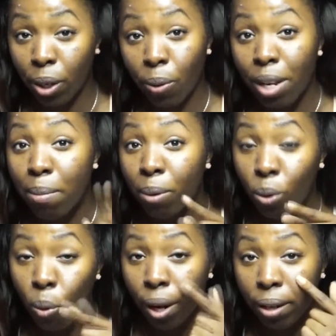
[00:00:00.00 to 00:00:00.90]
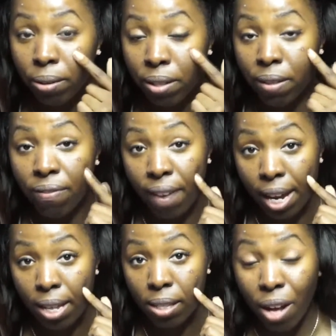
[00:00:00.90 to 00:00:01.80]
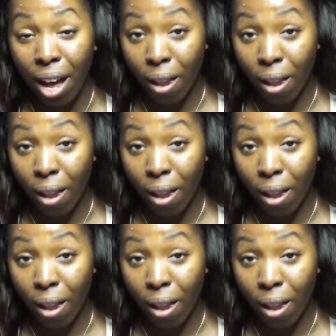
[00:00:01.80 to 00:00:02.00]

cream or oil to the face,